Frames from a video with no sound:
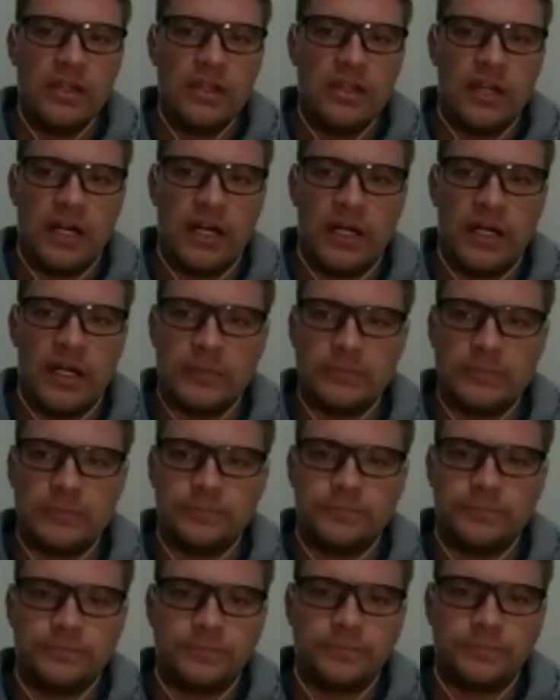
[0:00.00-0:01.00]
Um,
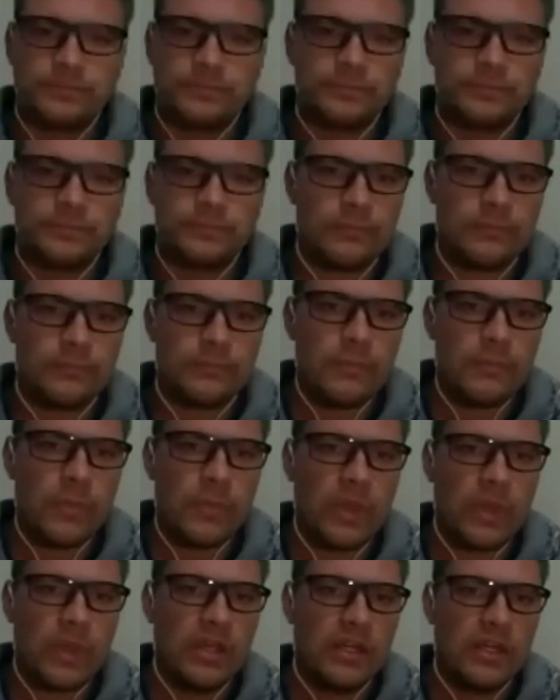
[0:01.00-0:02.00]

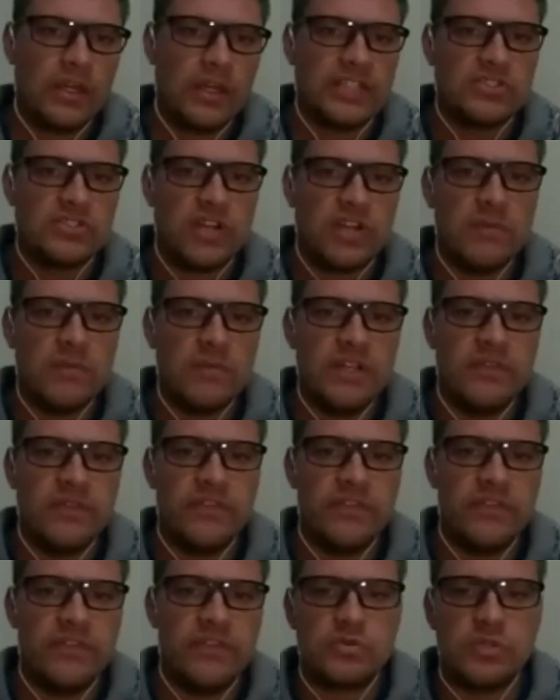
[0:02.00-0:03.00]
okay, so I believe
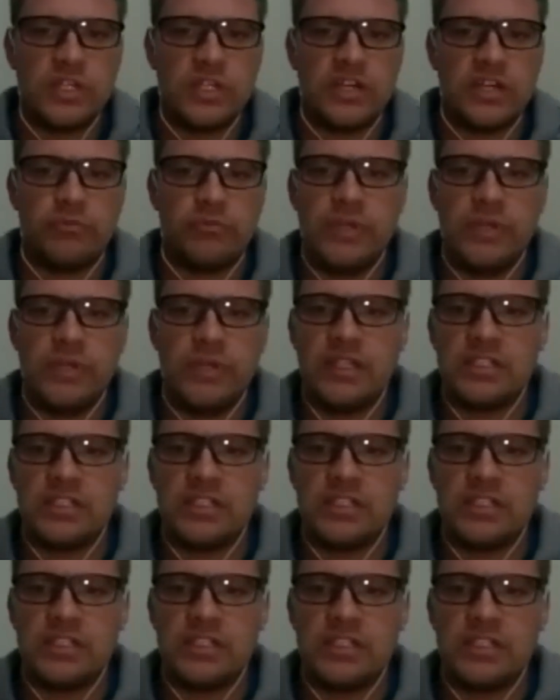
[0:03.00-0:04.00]
this would have been the
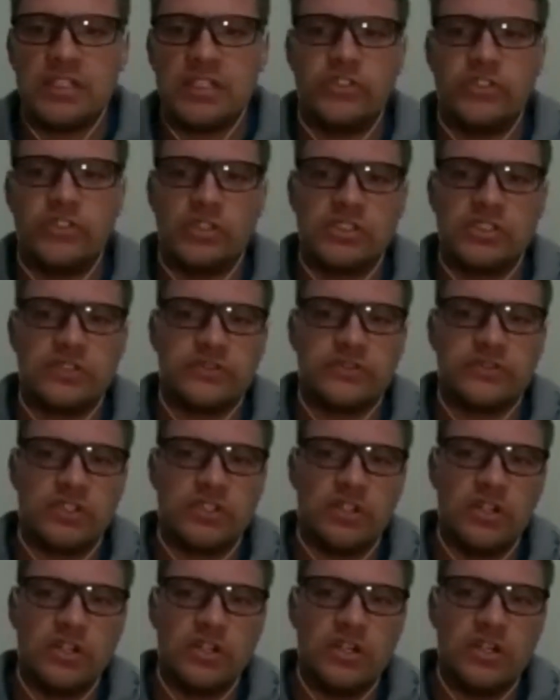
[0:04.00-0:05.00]
start of Joseph's
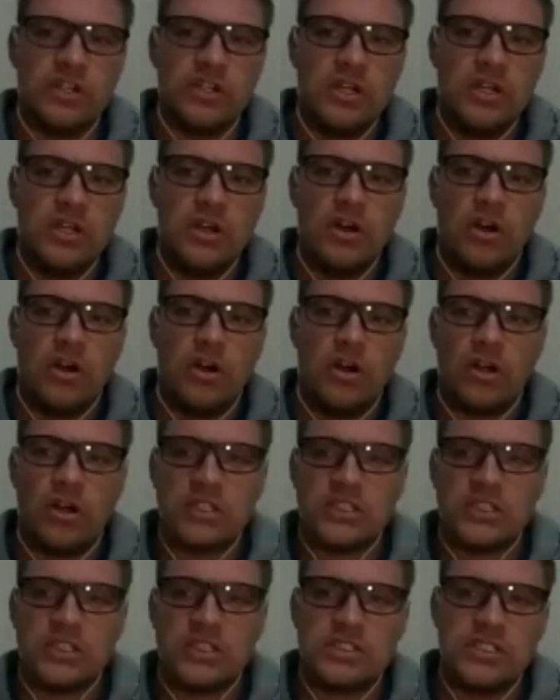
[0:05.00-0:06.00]
heart
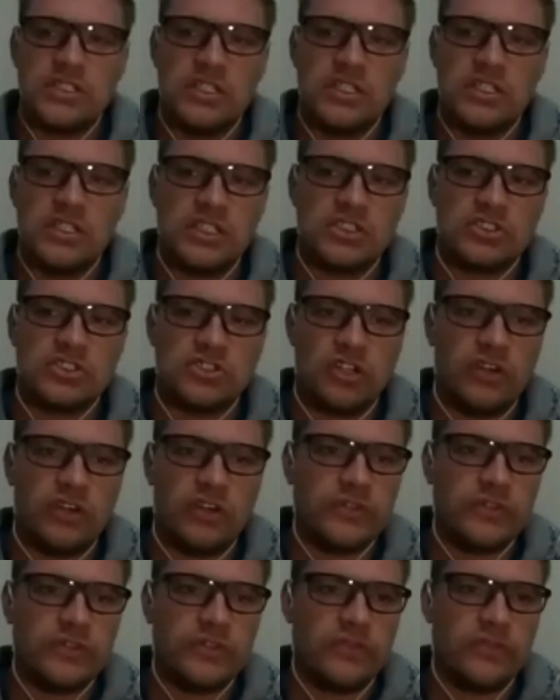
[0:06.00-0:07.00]
turning
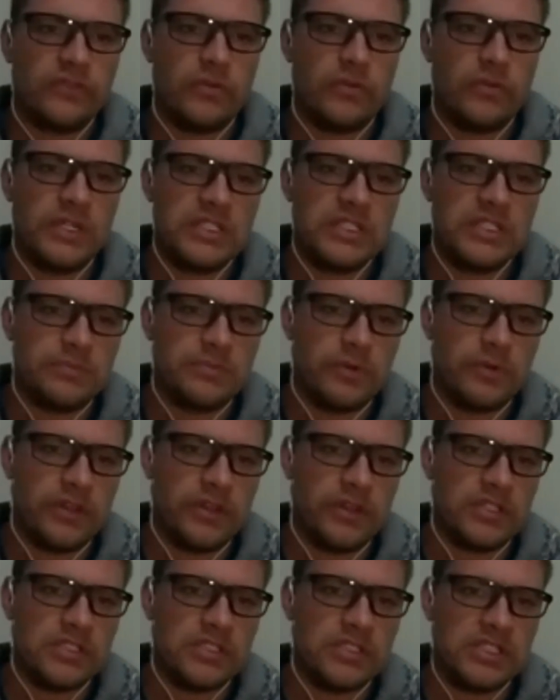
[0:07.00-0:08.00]
soft from his
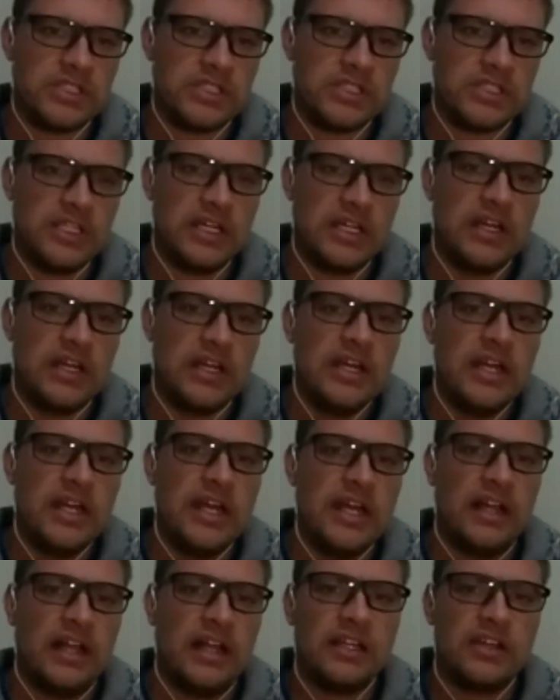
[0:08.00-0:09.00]
brothers. He
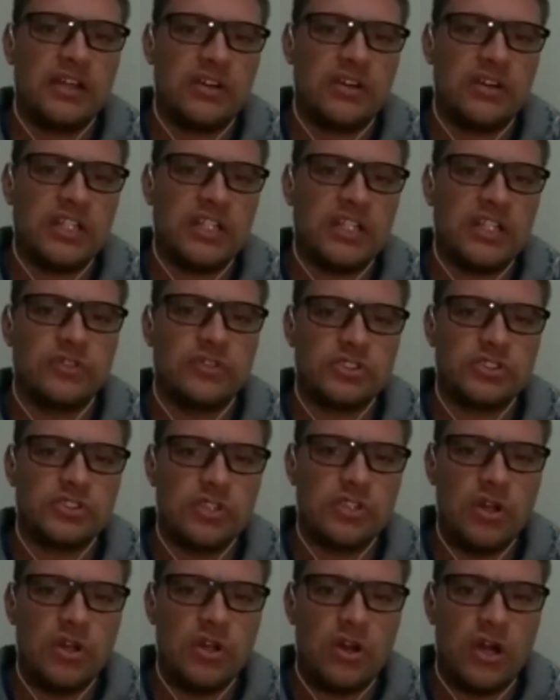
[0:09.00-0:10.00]
held a grudge for so
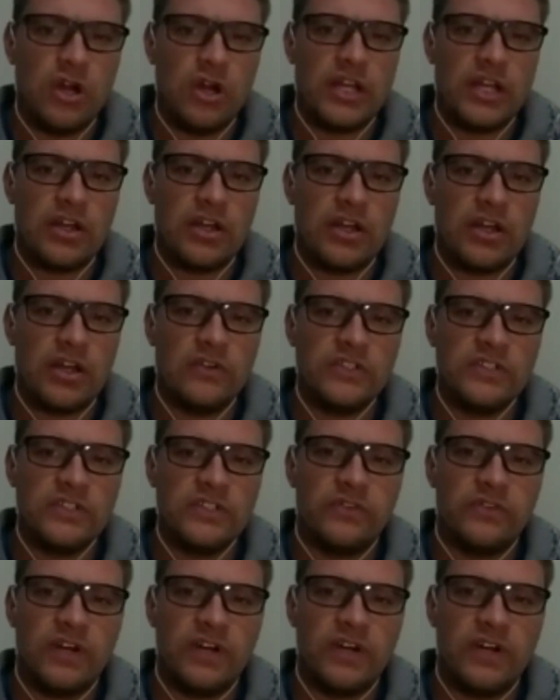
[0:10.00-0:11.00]
long, and after
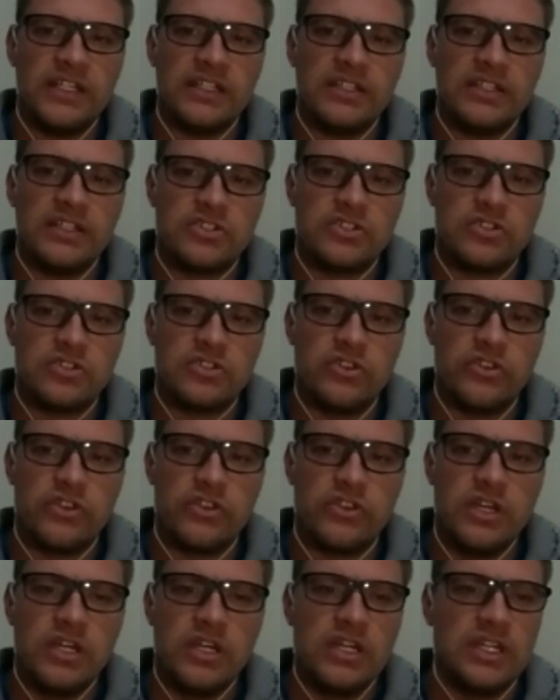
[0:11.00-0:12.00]
finding the truth,
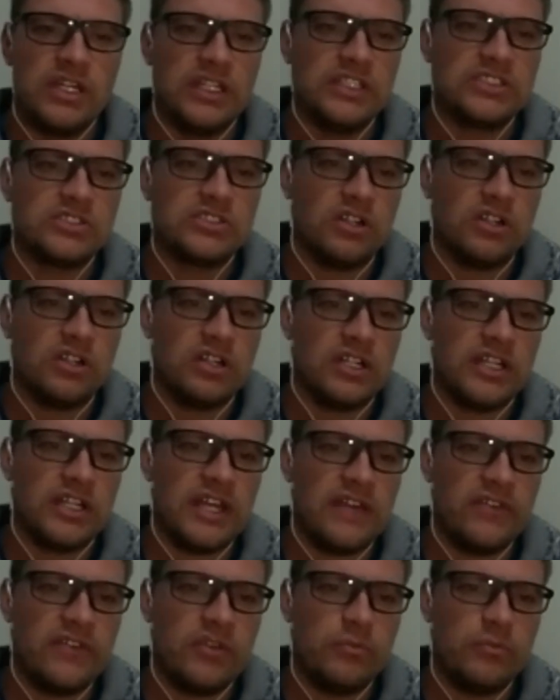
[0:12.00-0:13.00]
he started
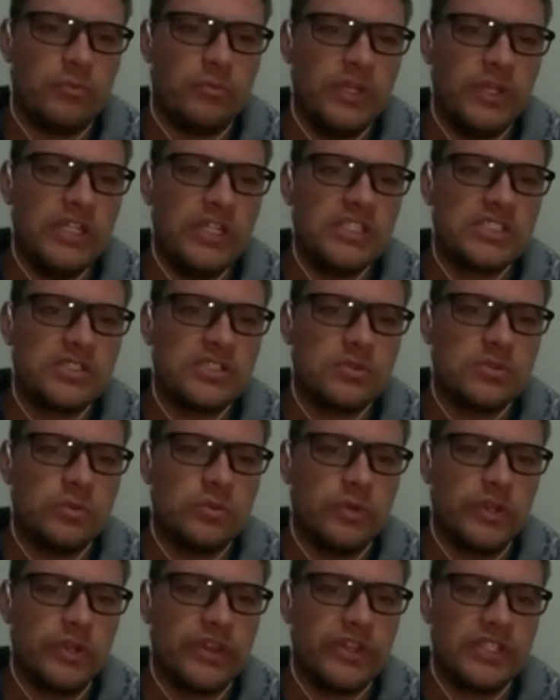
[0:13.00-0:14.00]
having peace
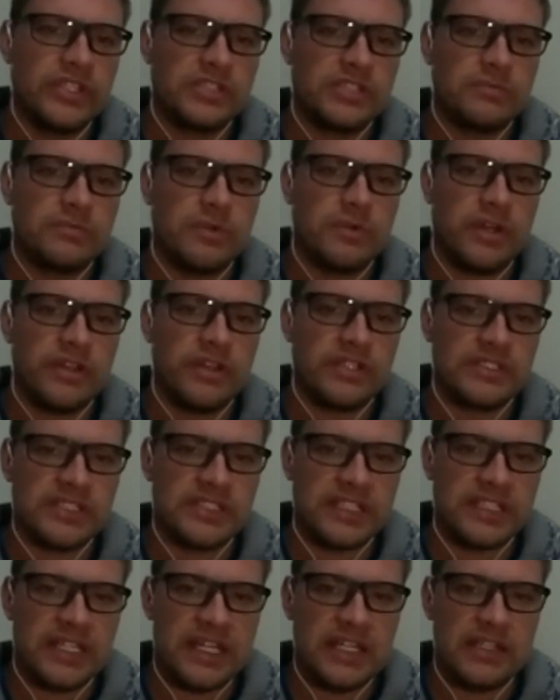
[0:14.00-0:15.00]
with his brothers
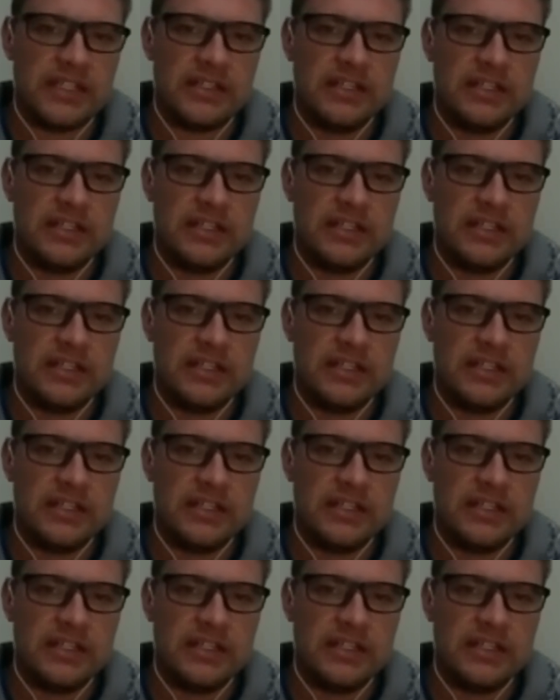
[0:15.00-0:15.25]
again.